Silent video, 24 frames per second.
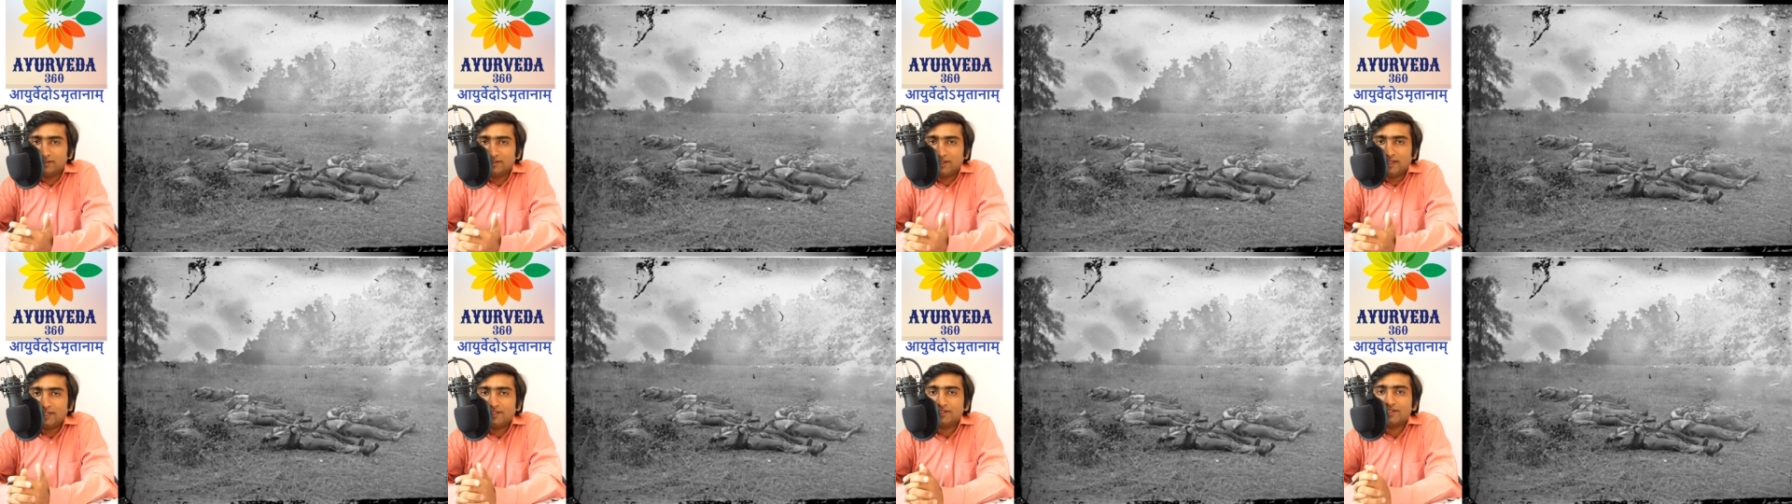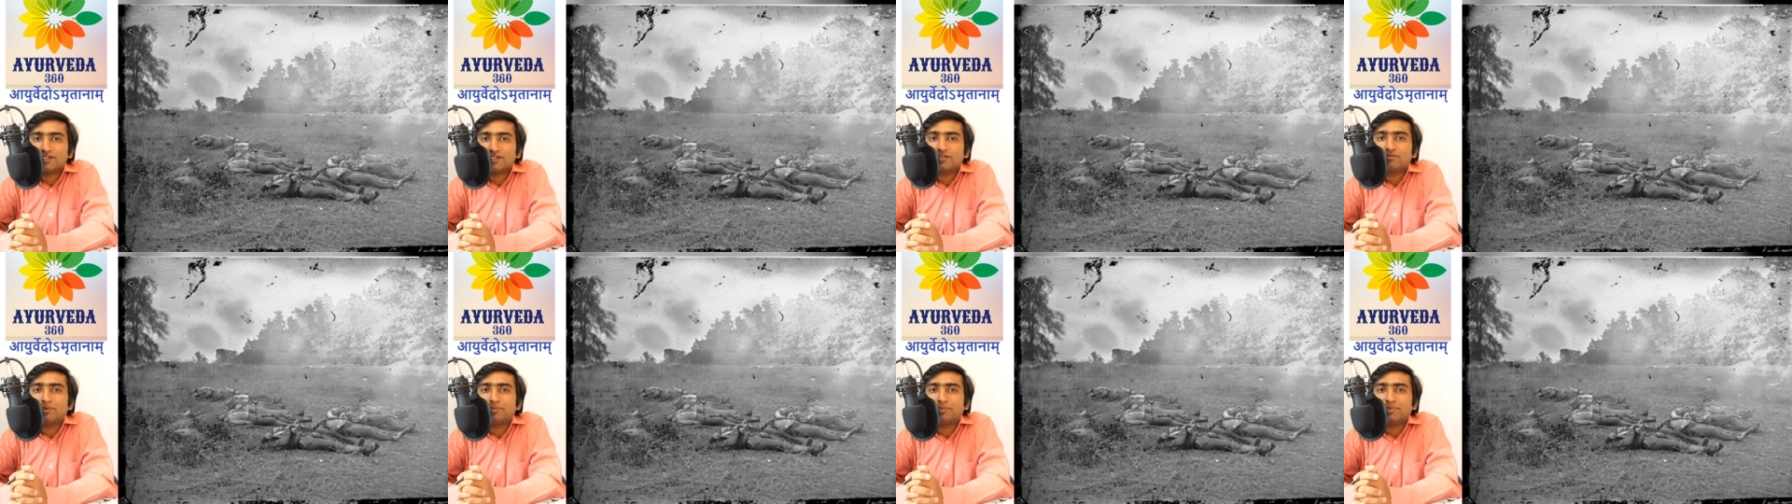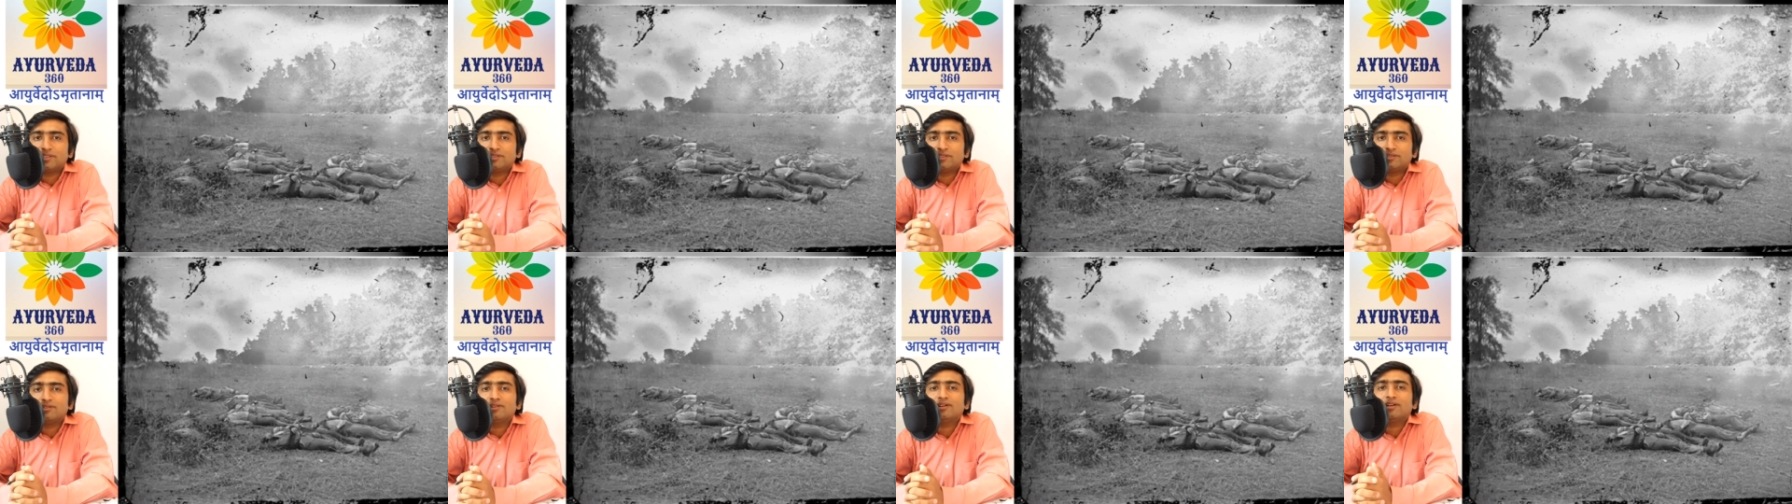dangerous
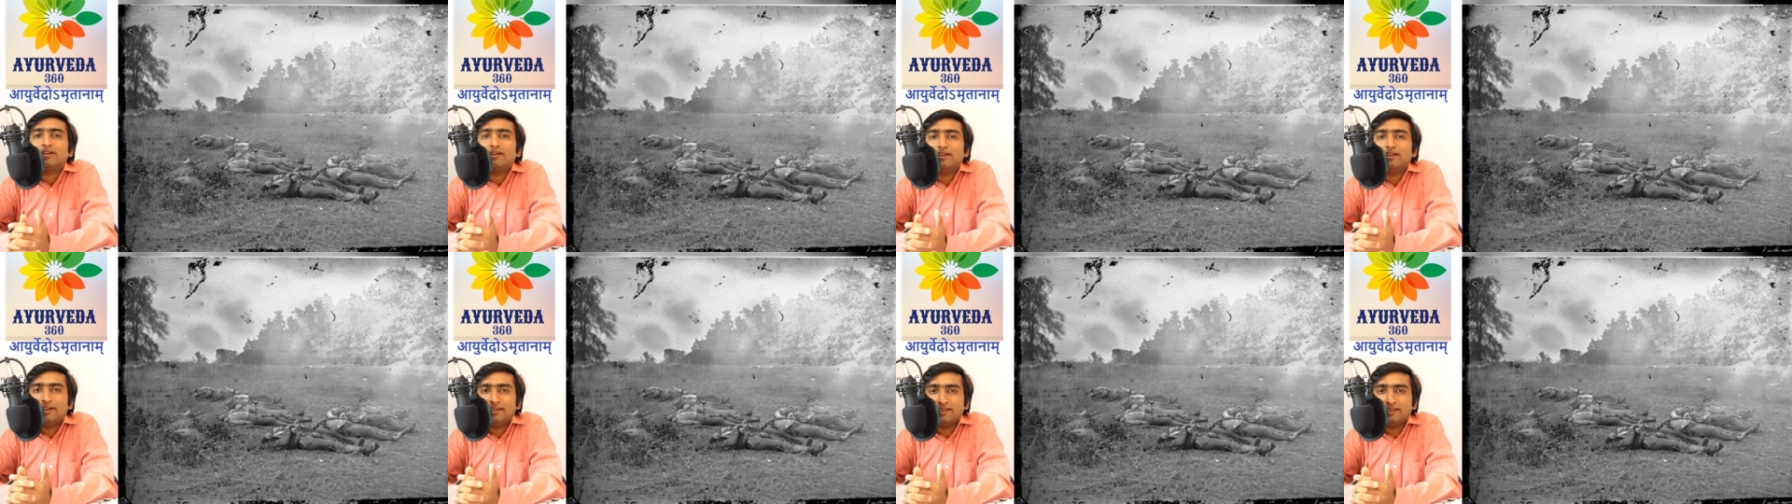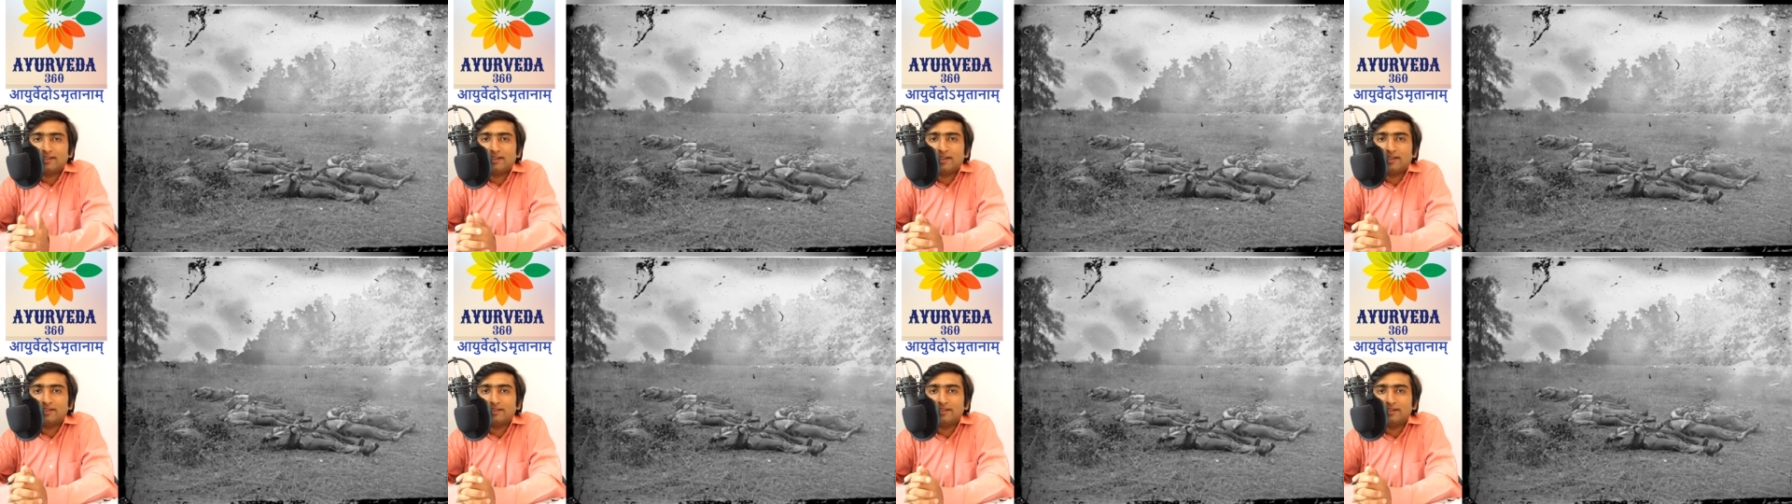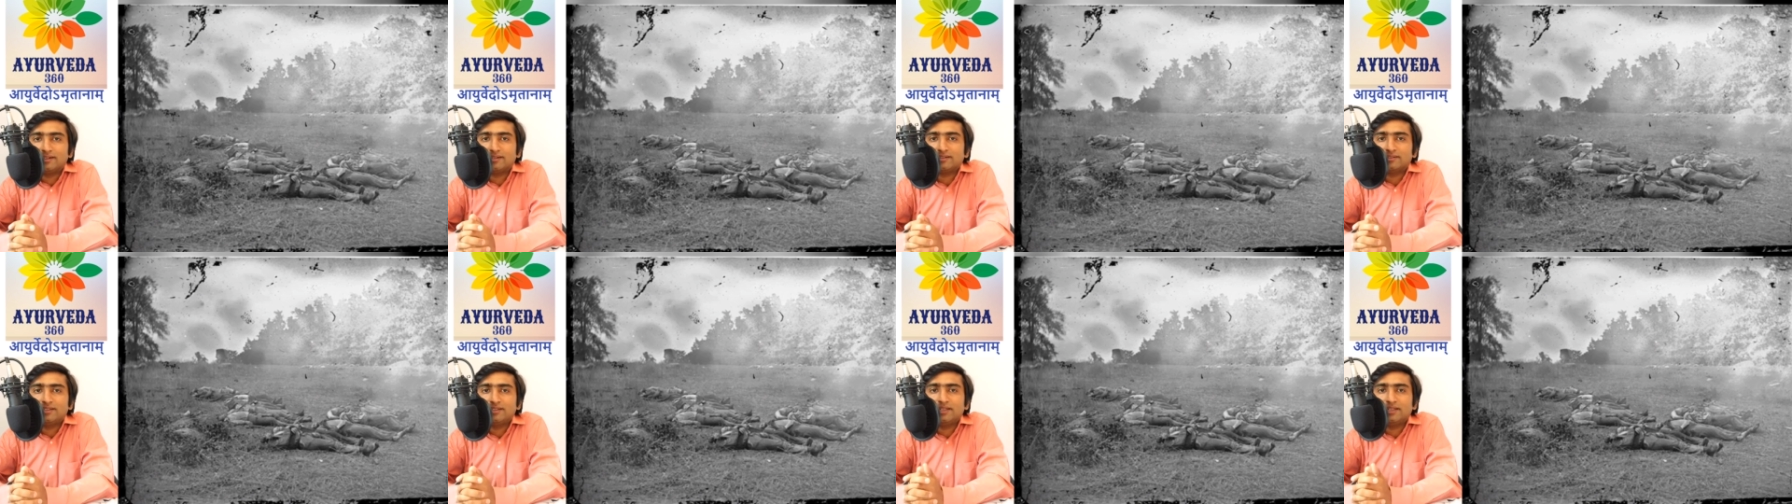weapons or anything like that.